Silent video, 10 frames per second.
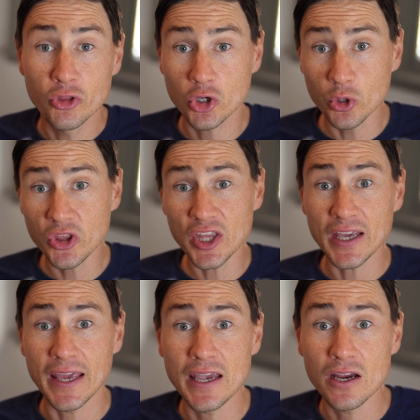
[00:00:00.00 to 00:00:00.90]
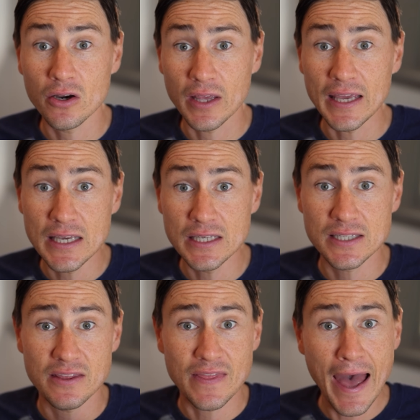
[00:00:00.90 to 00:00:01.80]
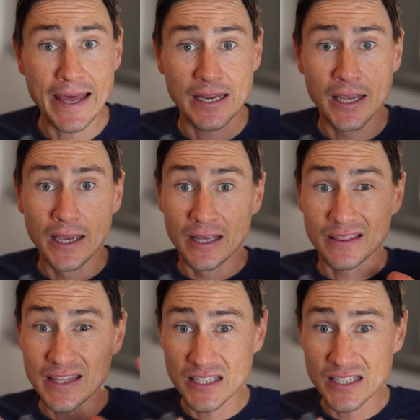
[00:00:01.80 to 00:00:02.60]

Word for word: The good thing here is that